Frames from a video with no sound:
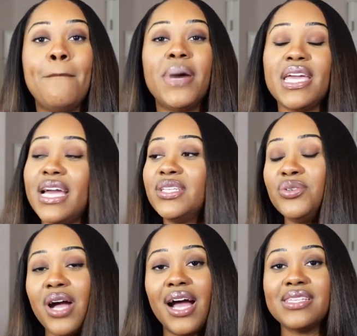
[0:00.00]
But yes,
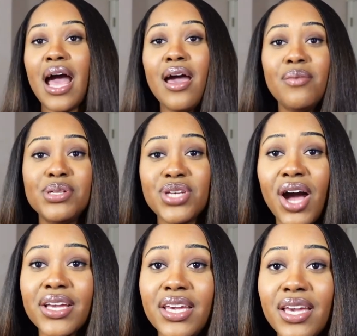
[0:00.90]
you guys, I have been
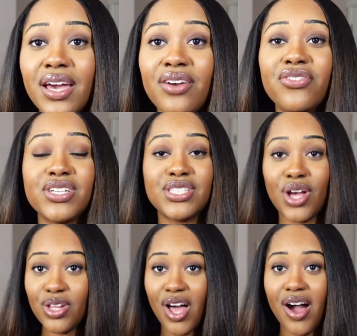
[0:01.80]
talking for
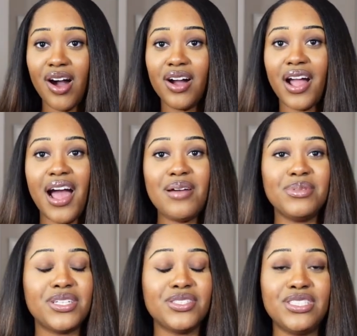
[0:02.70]
so long. I'm
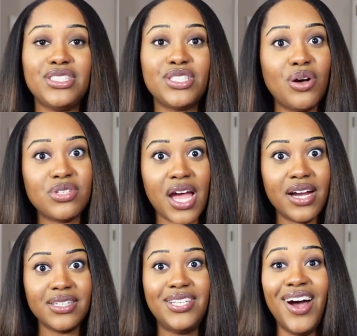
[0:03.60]
literally so
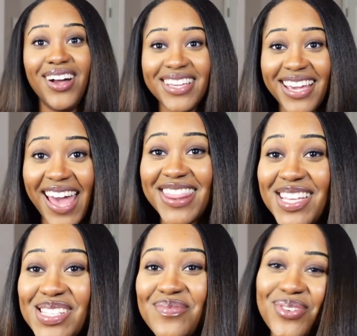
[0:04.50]
tired of talking at
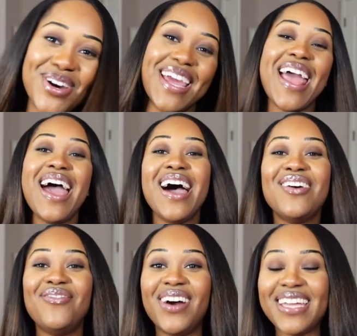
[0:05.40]
this point.
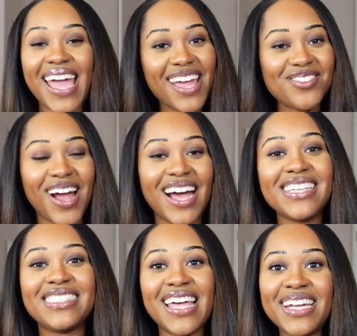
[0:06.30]
But yeah, you
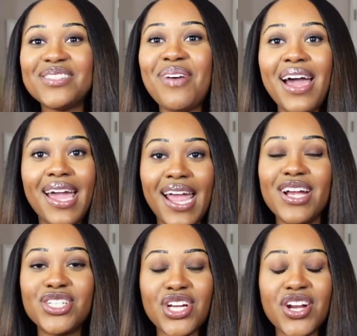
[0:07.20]
guys, that is my
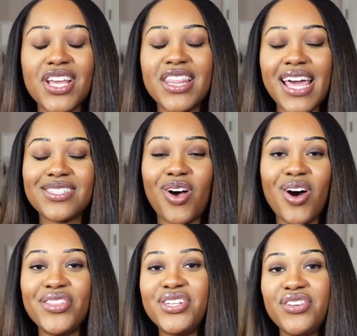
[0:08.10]
hair journey. That's
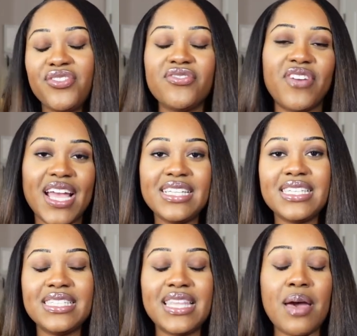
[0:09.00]
all the different
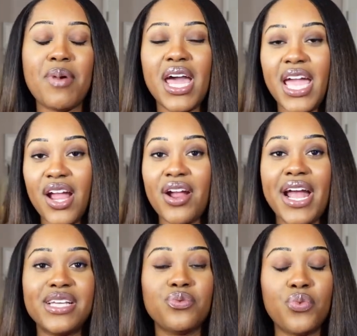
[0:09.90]
phases that my hair
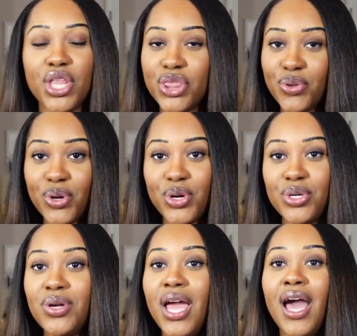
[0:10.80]
has went
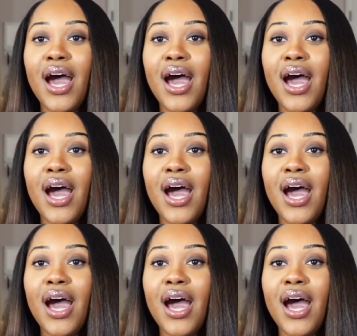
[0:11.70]
through.